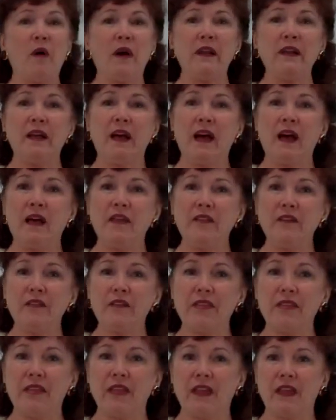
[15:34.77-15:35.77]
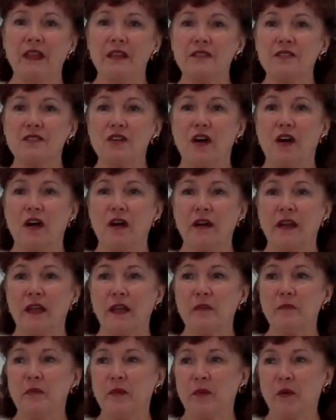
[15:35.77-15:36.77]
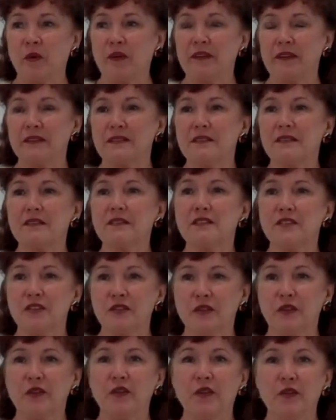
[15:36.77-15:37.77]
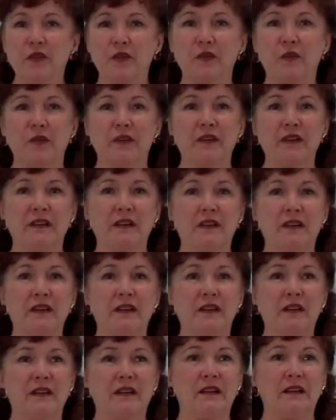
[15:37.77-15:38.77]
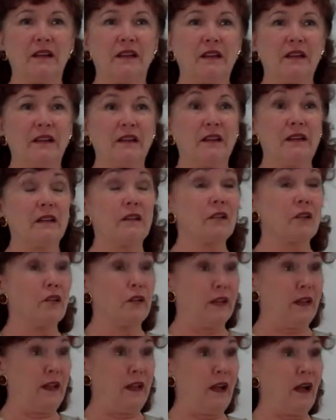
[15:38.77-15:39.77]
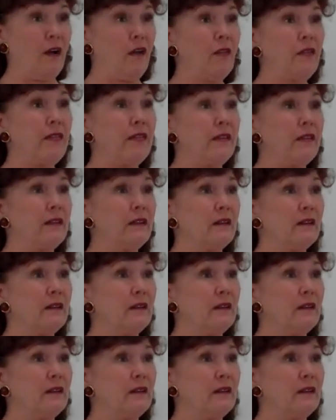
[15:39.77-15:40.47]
What other things are important to you? Good health,